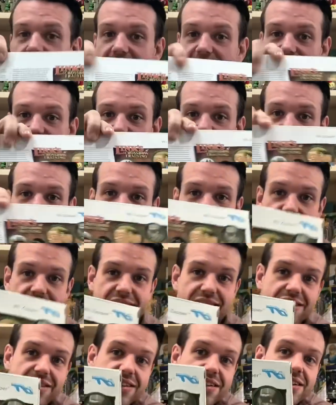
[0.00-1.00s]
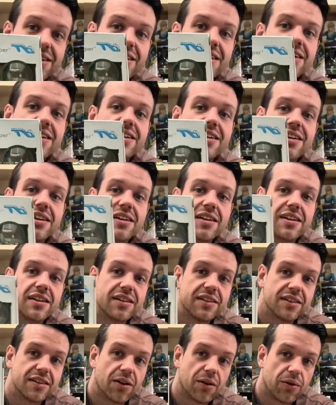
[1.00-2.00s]
I set the
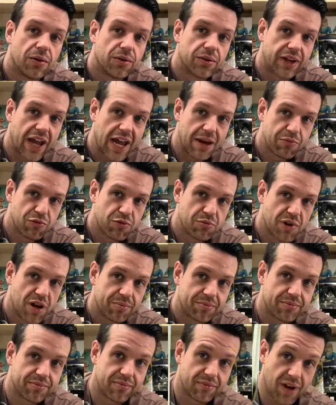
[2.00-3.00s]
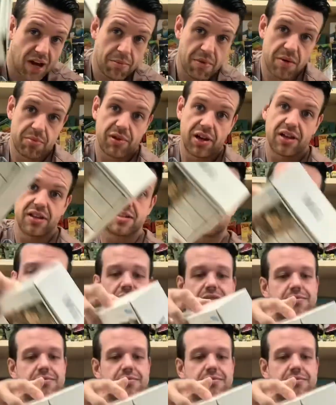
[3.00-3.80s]
whole game room up, I might play this.